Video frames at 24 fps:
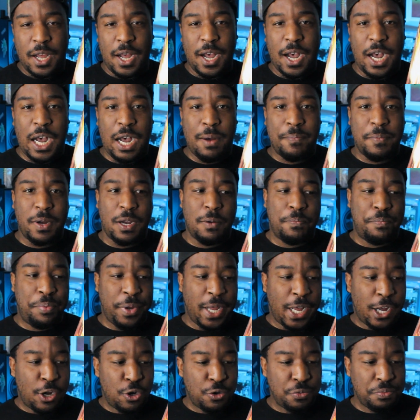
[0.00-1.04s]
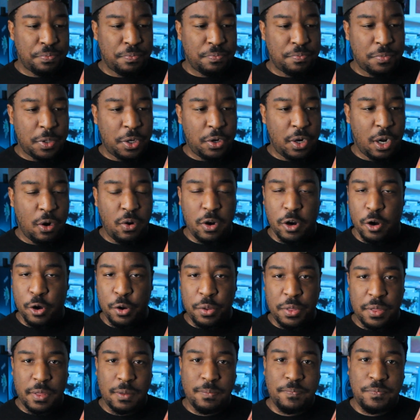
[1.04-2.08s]
um, about, you know,
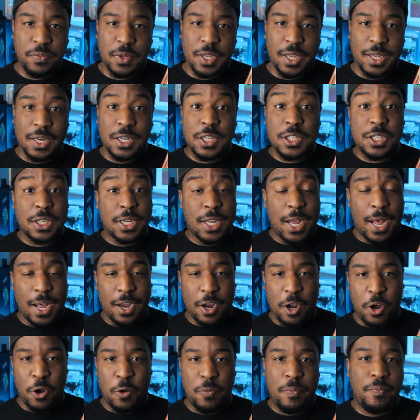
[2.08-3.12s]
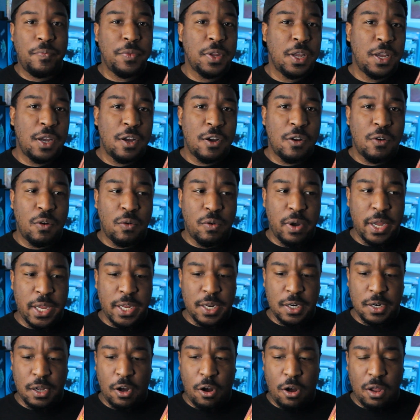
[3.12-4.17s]
Earth in Chicago
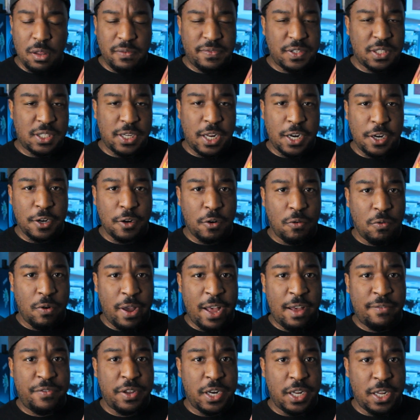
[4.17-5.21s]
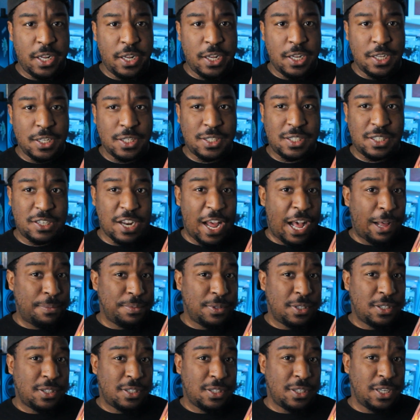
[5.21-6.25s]
when all of a sudden gravity
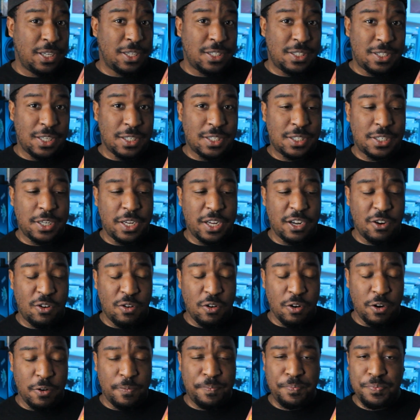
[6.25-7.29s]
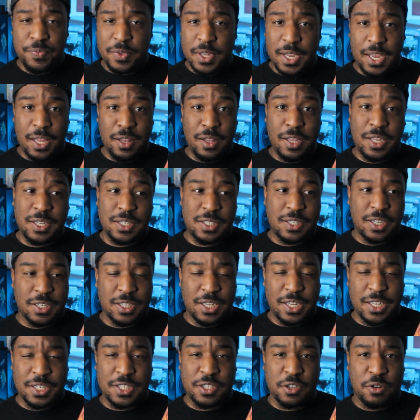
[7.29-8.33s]
stops existing, or at least
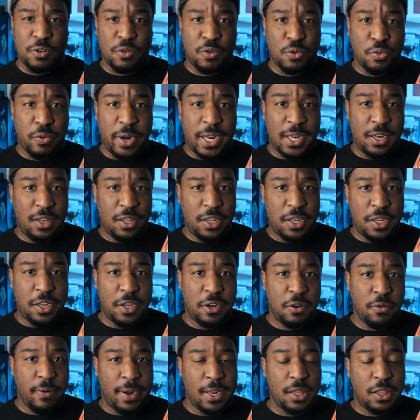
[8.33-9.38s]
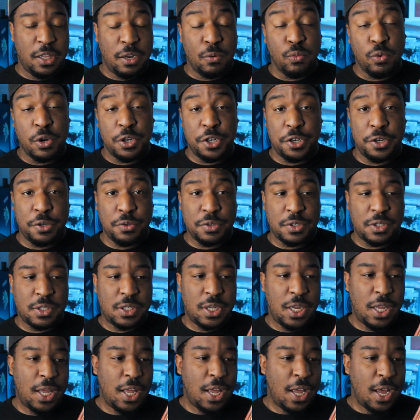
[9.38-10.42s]
it gets greatly, greatly
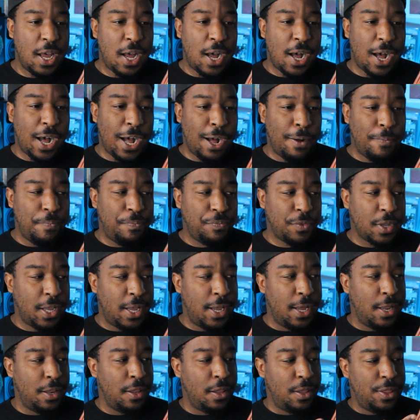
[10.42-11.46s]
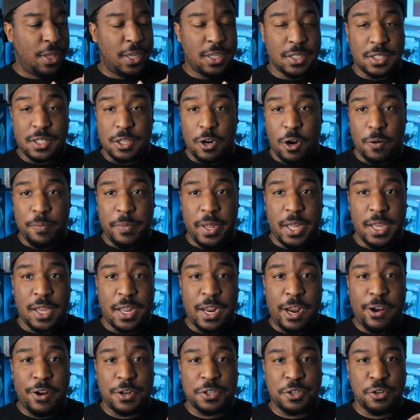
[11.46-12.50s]
reduced. Um, and this, our main
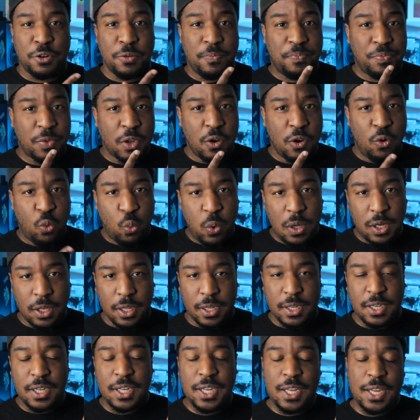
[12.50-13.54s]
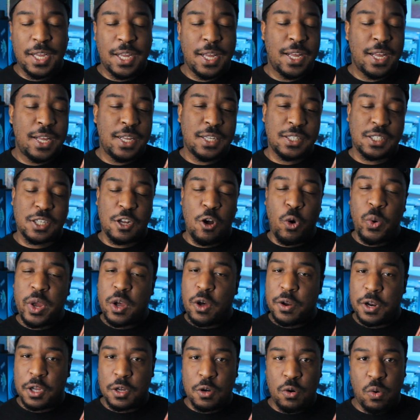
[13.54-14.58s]
character, Willa, is going
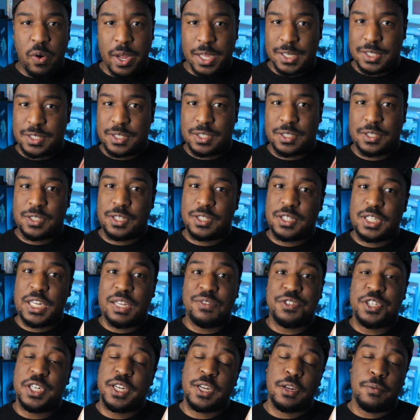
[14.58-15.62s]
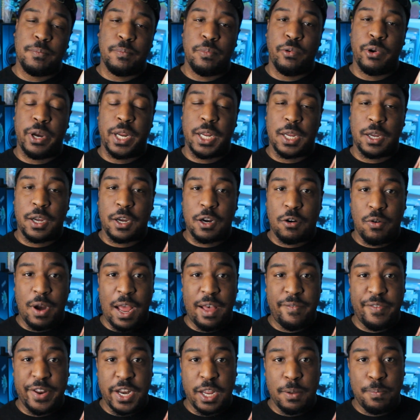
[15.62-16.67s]
on a quest to see if she can bring
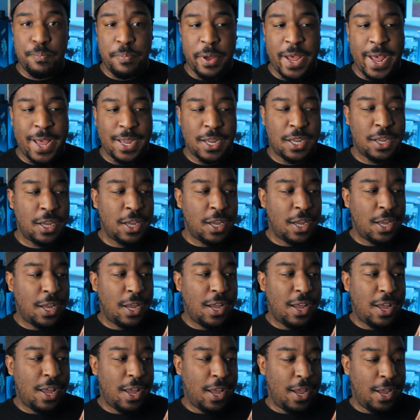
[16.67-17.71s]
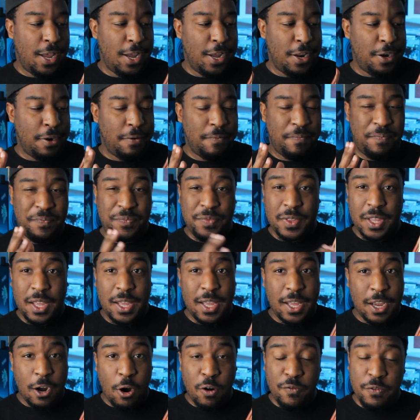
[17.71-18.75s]
gravity back. And
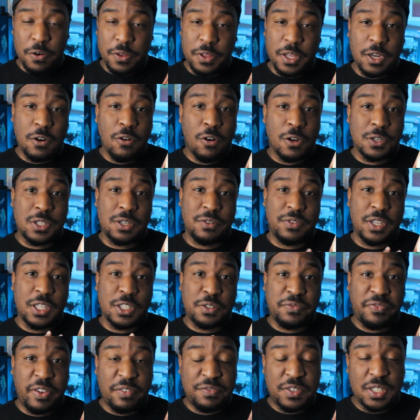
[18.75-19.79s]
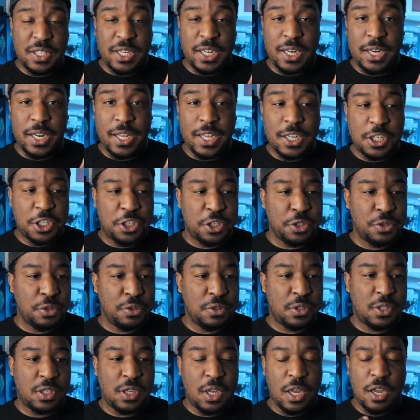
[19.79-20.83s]
over the course of these fifteen
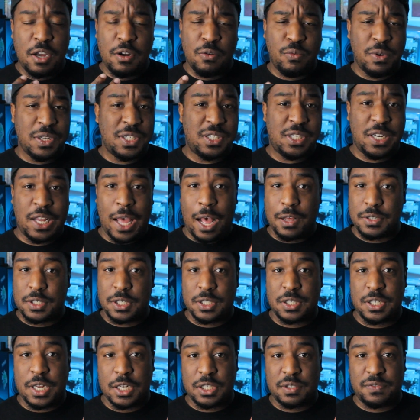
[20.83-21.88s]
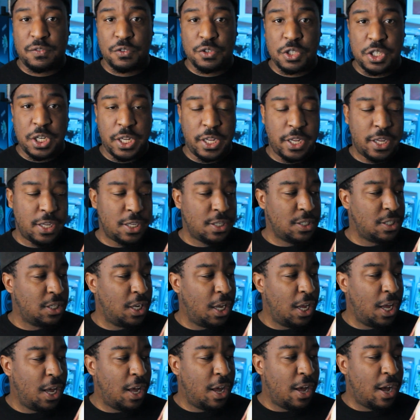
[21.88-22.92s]
issues, we see how successful she is.
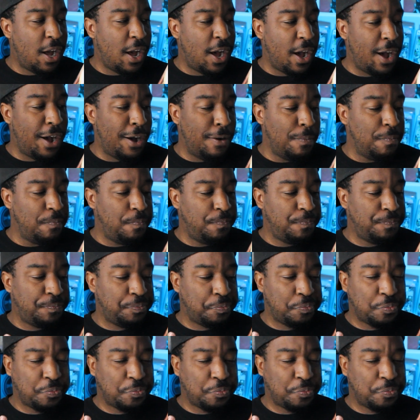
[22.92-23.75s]
Um,